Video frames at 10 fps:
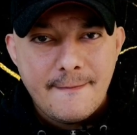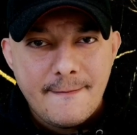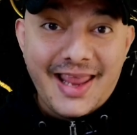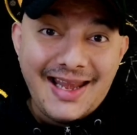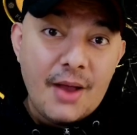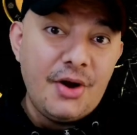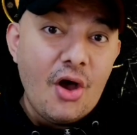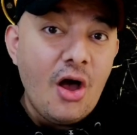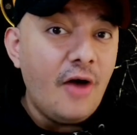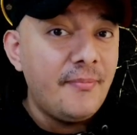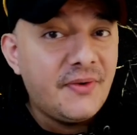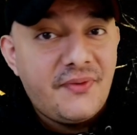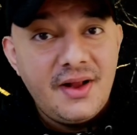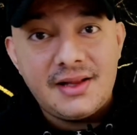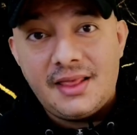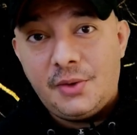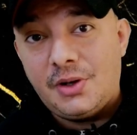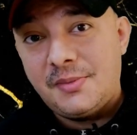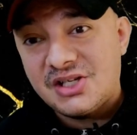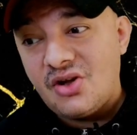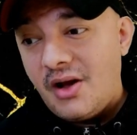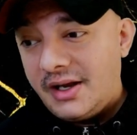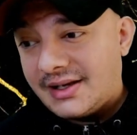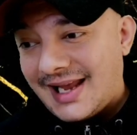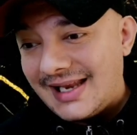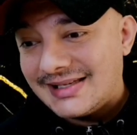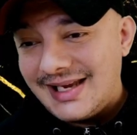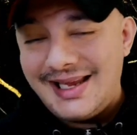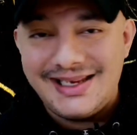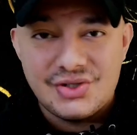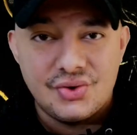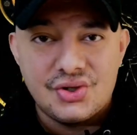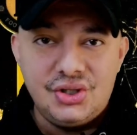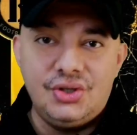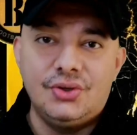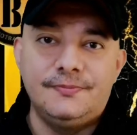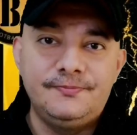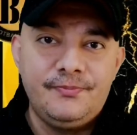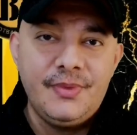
Okay, now in the heart of midfield, I think we're going to be starting Kante and Jorginho.